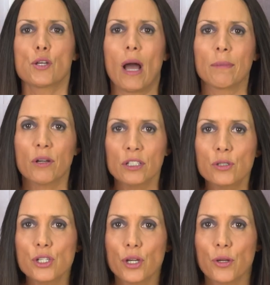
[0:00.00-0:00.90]
So I'm going
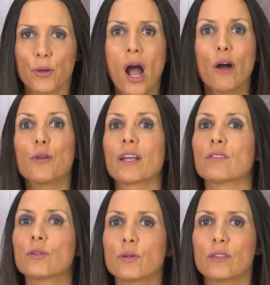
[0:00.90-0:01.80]
to show you how you
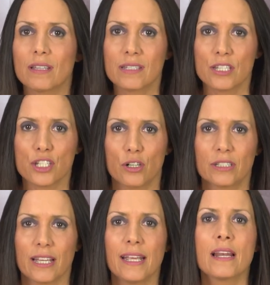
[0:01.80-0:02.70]
can do this
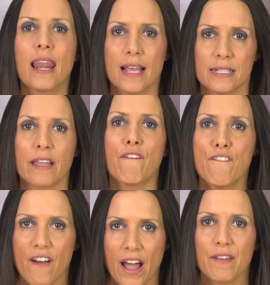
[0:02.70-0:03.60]
dessert in less than
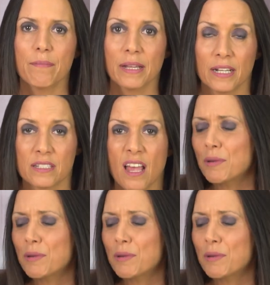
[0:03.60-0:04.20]
5 minutes.